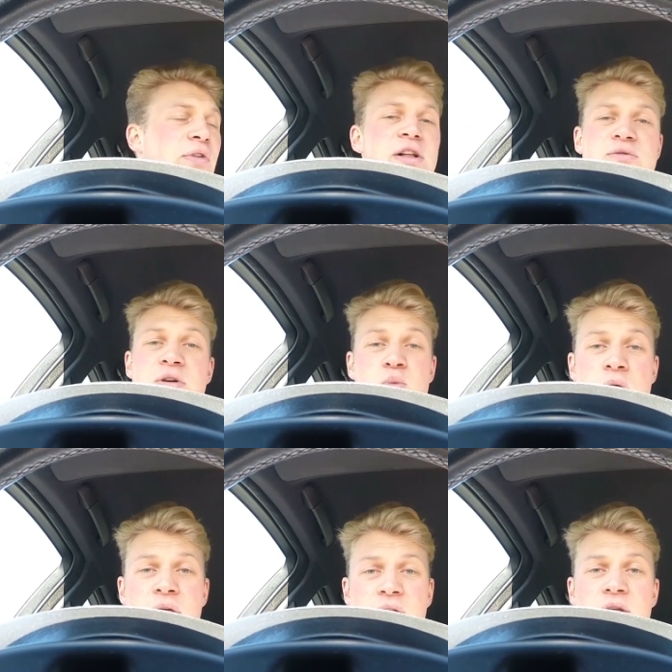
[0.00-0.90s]
Field around
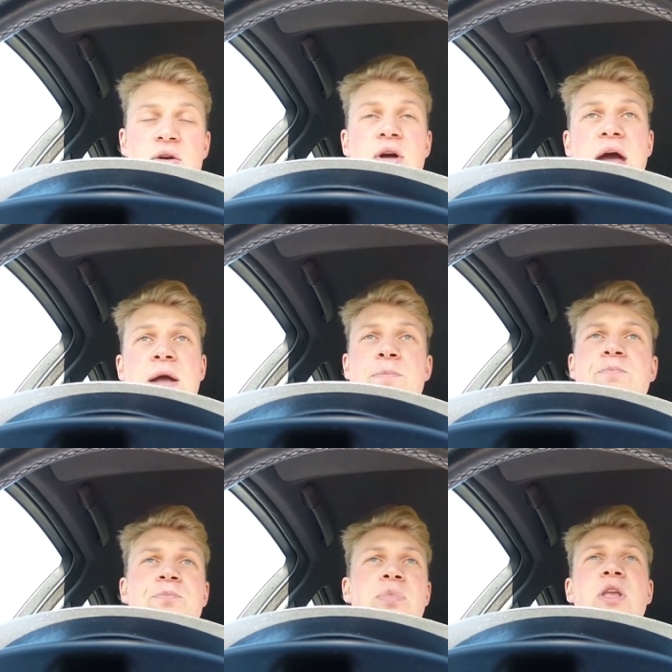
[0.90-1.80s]
Reading in the
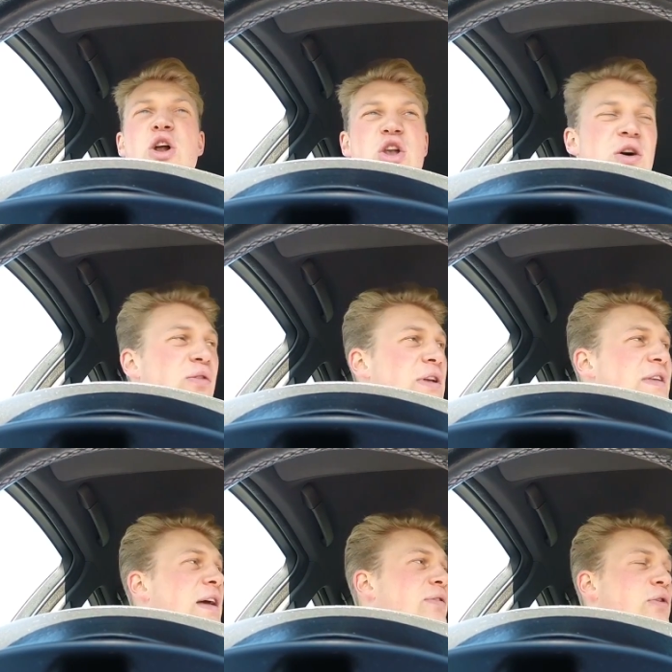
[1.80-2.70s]
UK. Lovely
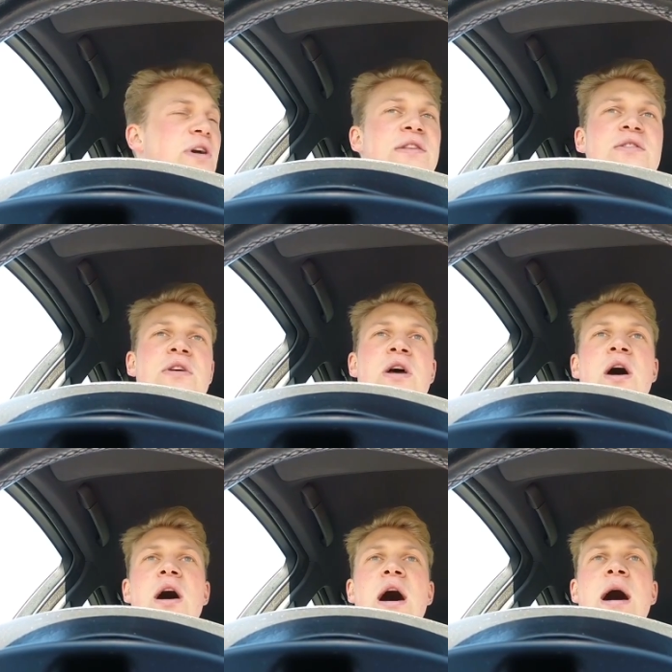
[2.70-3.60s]
day for it
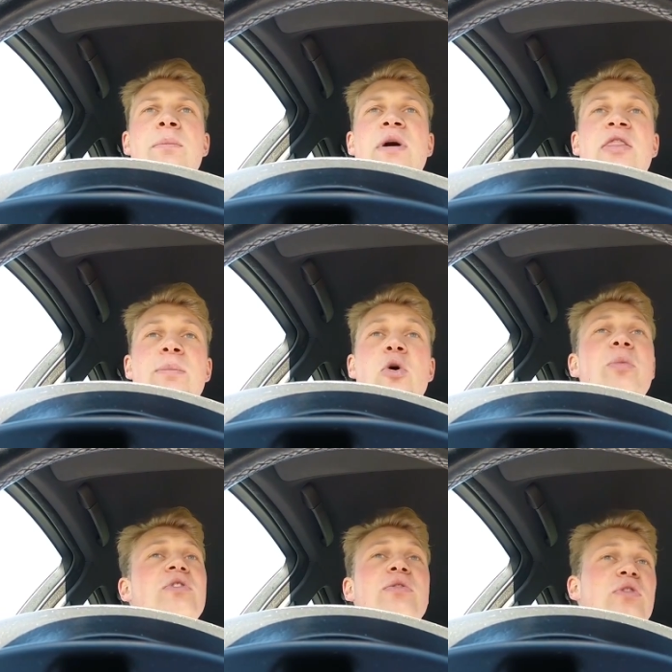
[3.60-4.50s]
um, and the
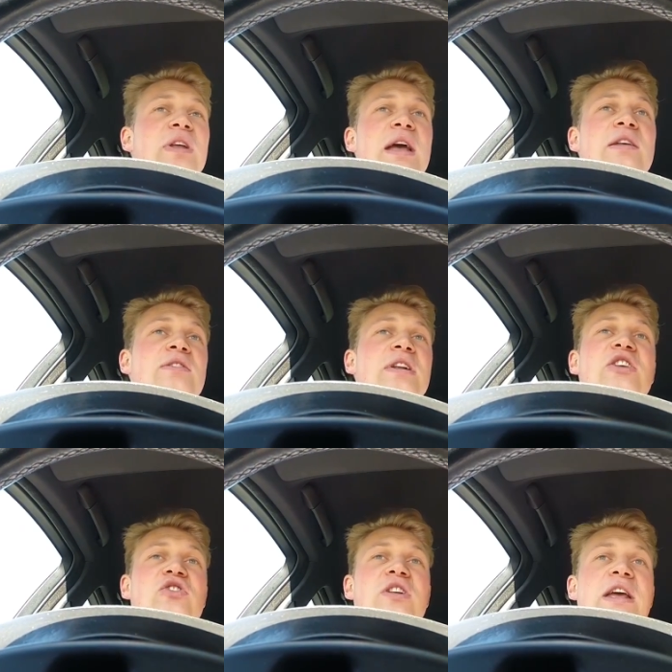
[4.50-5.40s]
purpose of today is
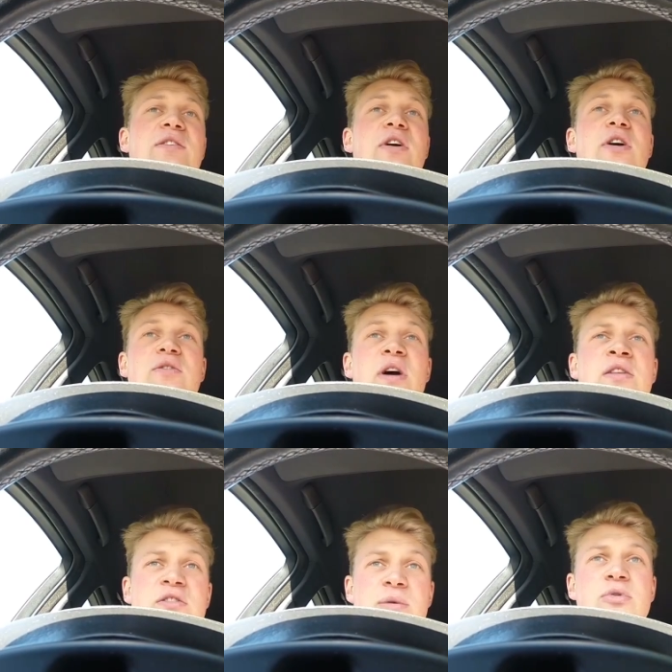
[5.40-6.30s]
literally very
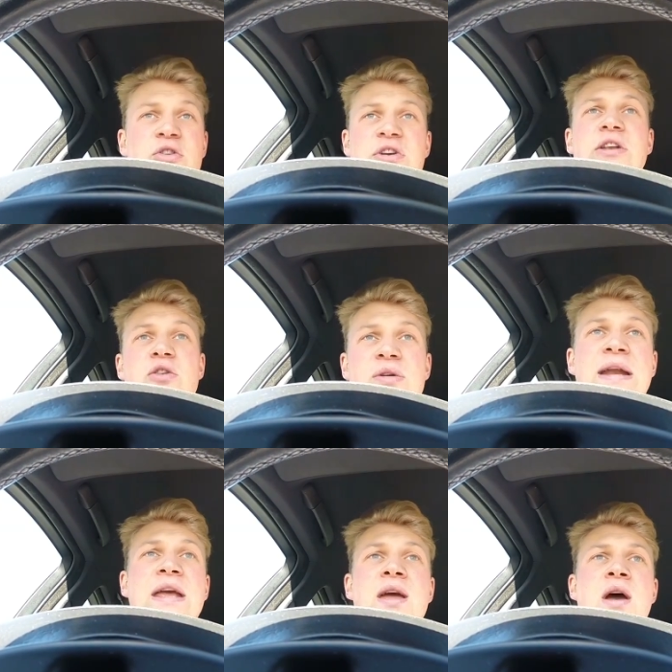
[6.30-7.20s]
advanced in the project
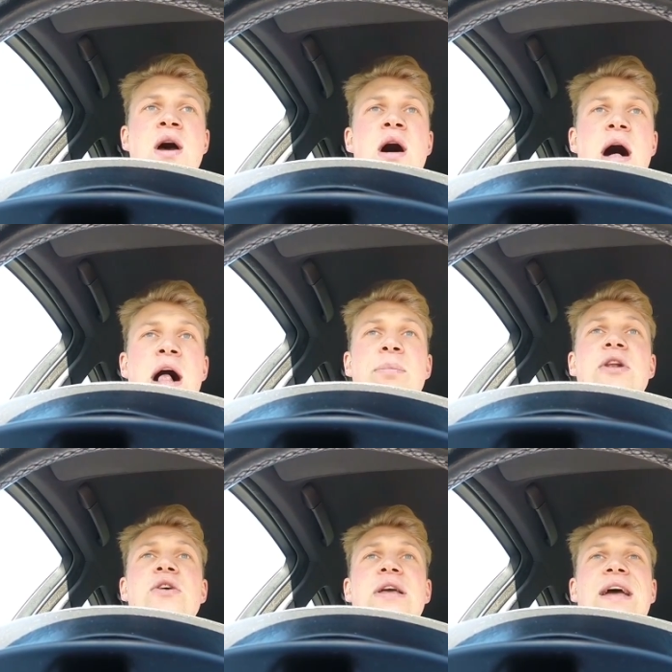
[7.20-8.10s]
already. I'll be
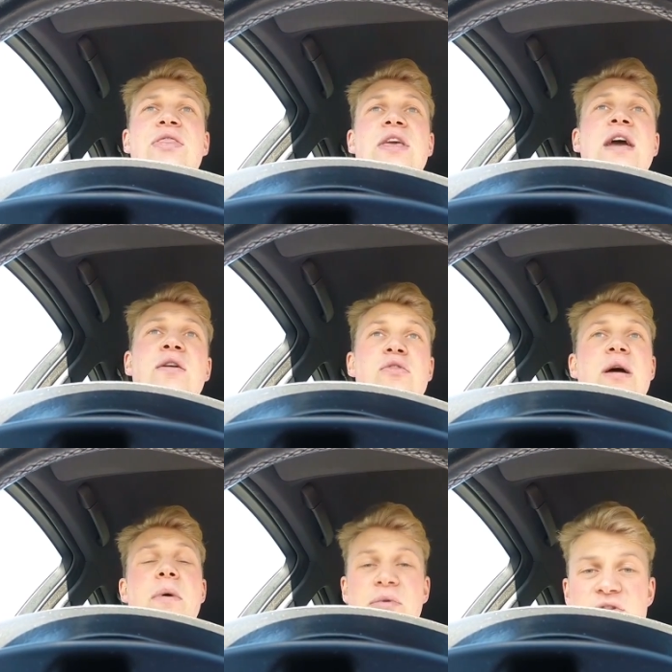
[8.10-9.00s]
looking at the
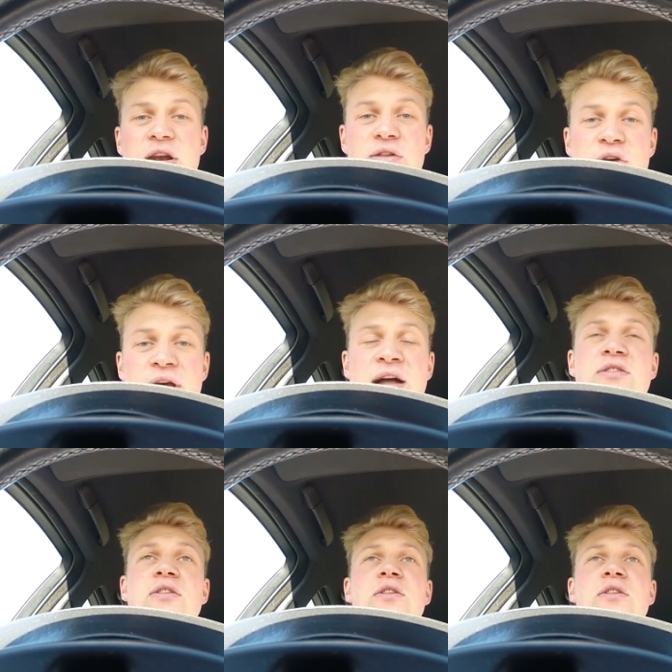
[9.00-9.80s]
airframe I'm intending to get